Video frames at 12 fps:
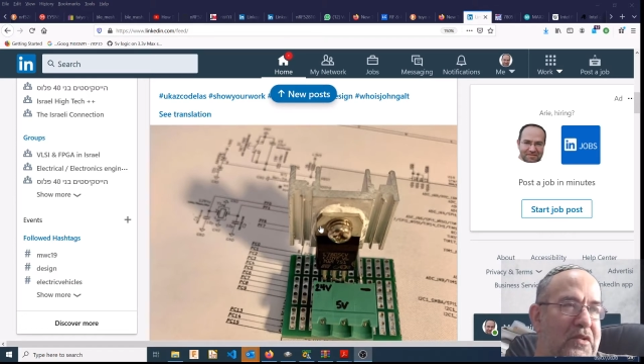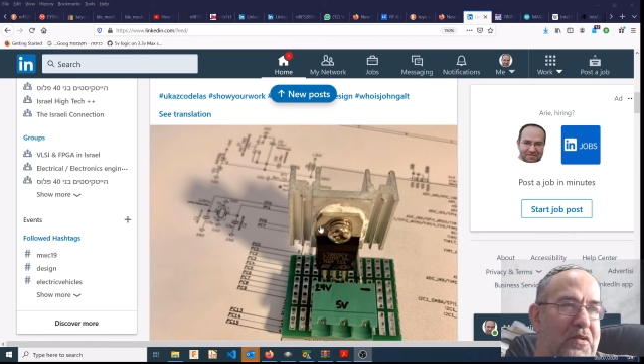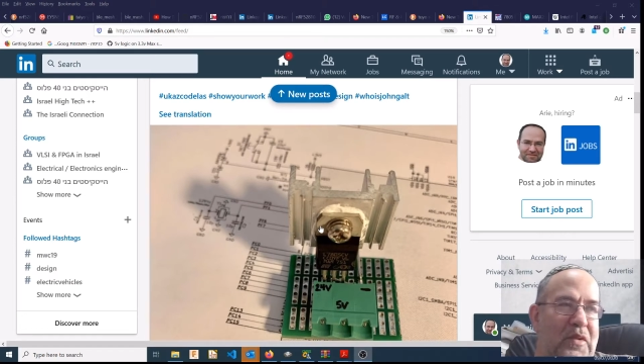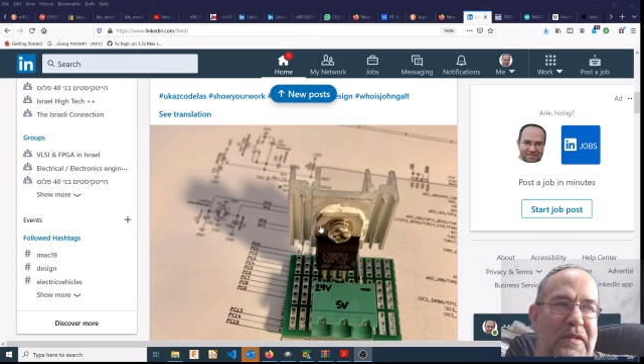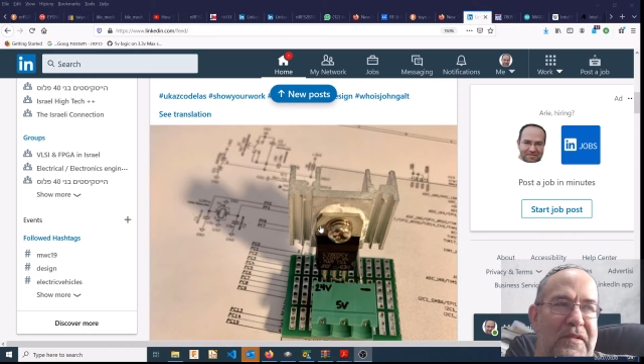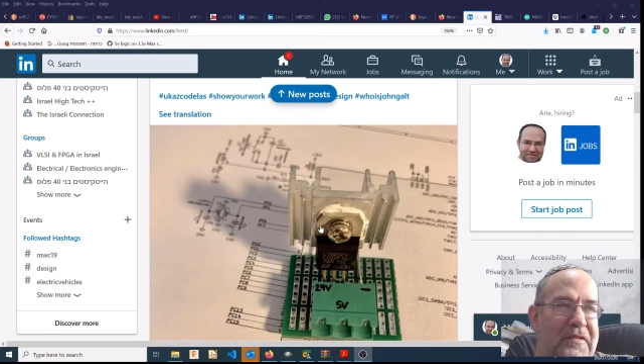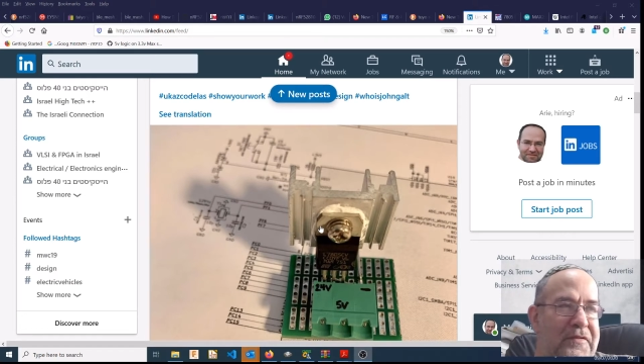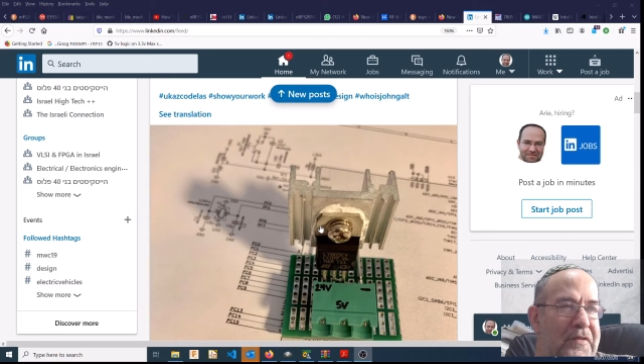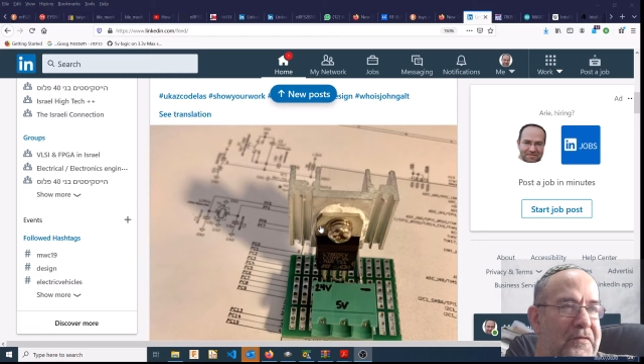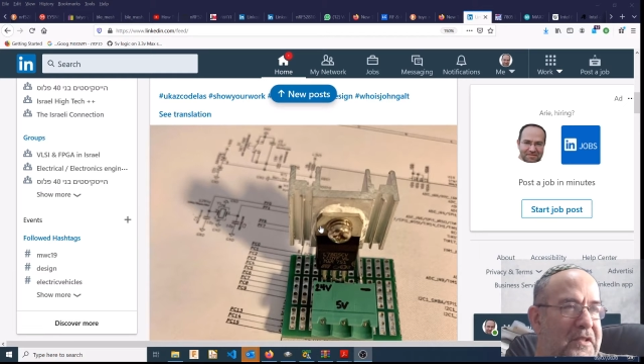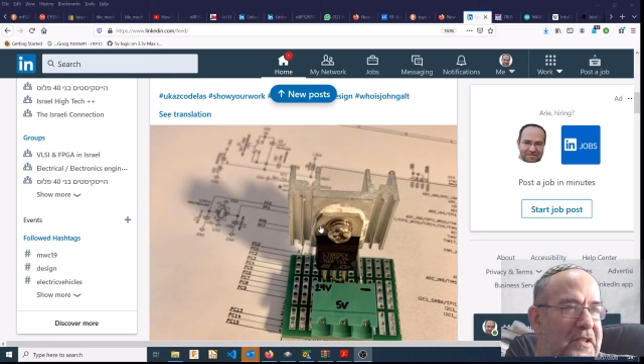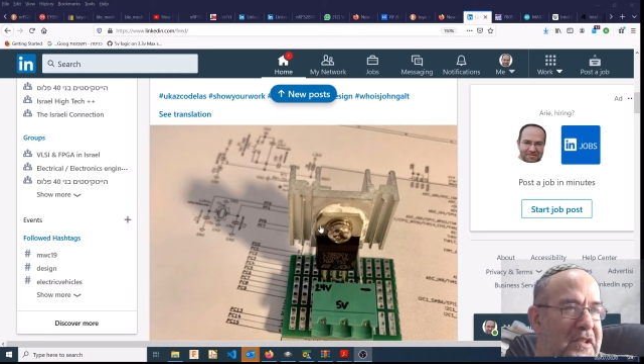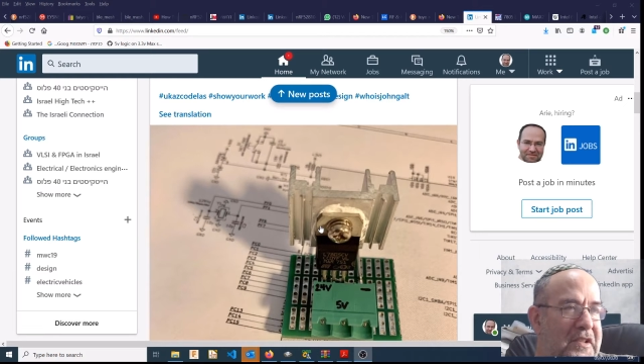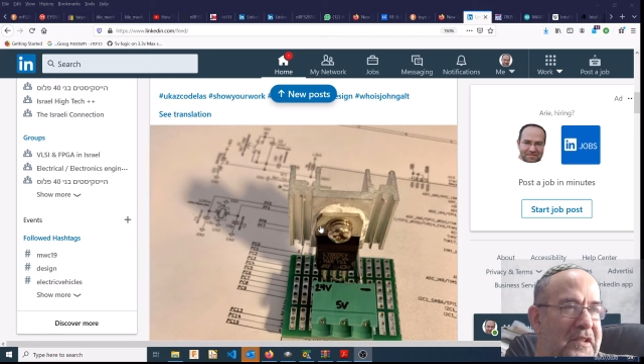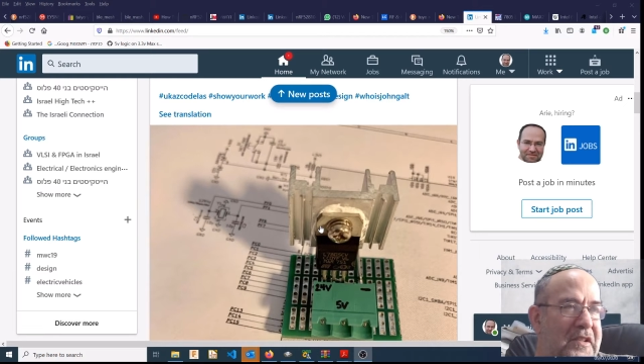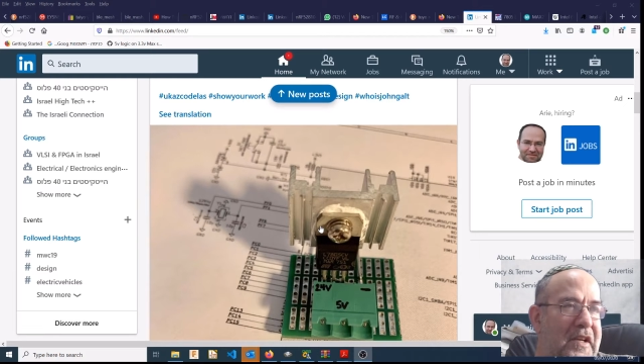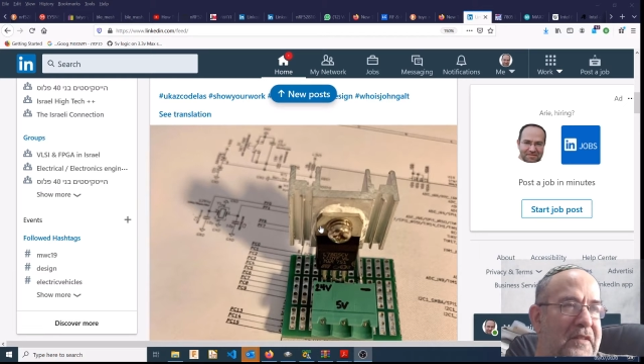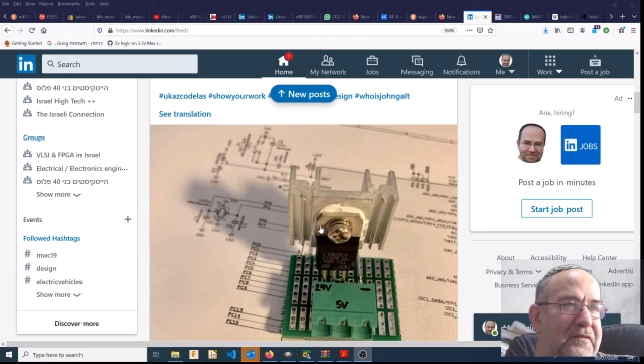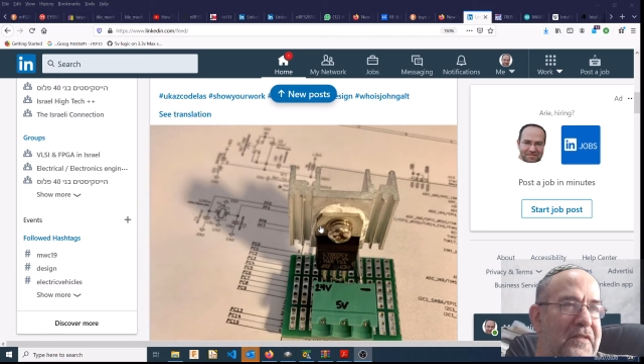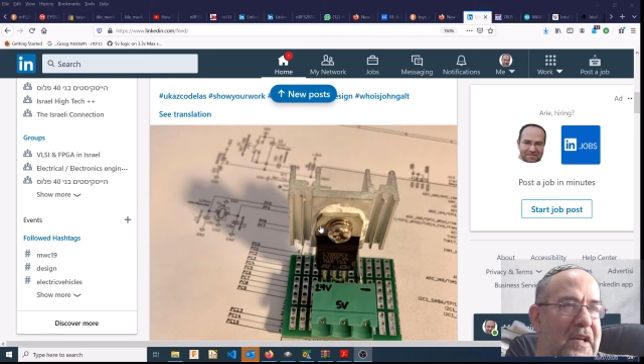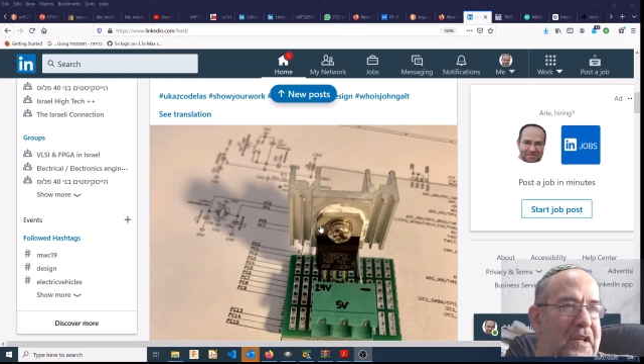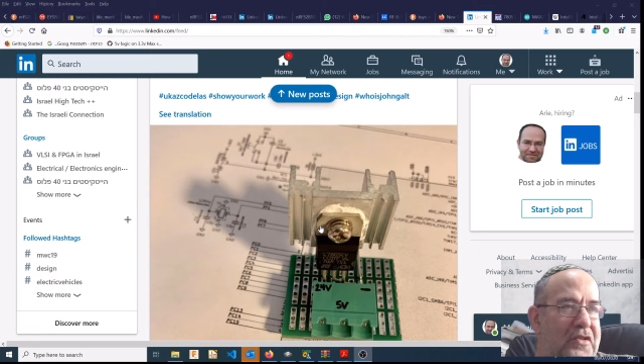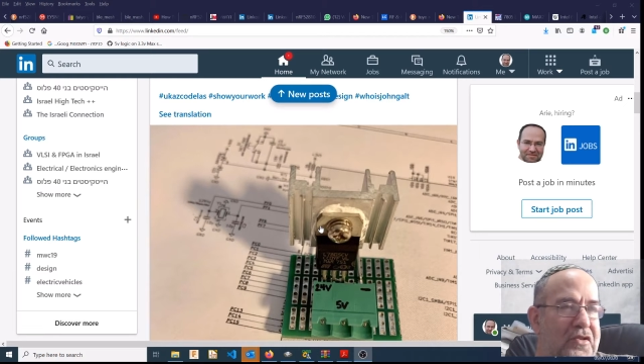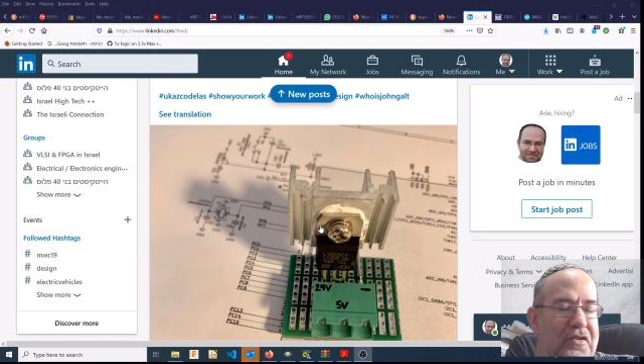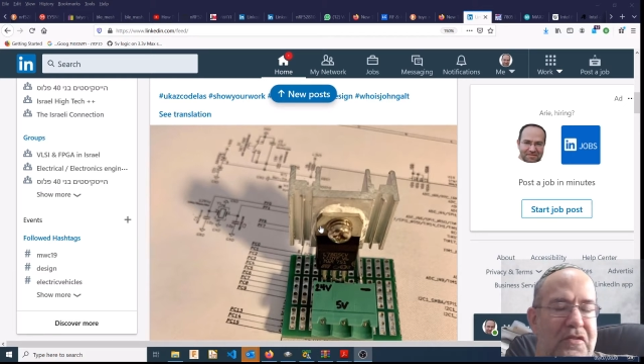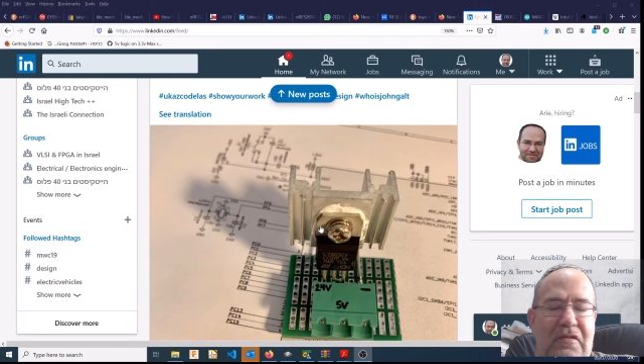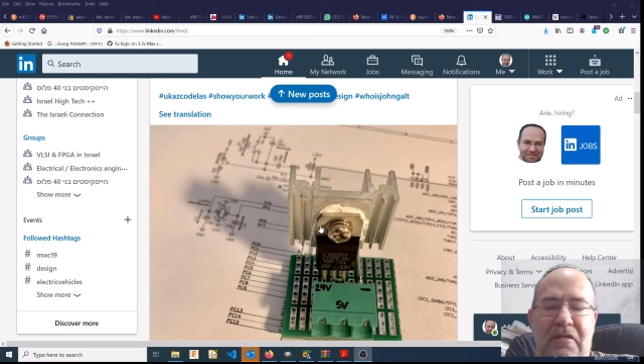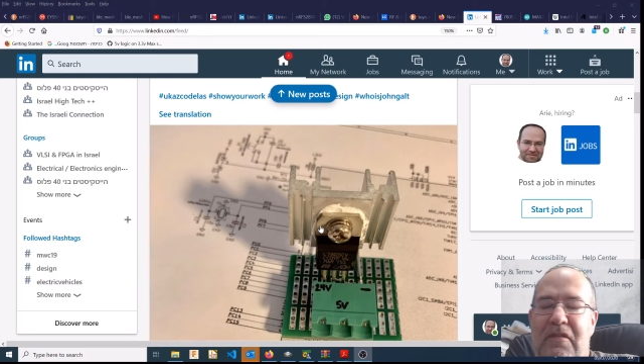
256K flash,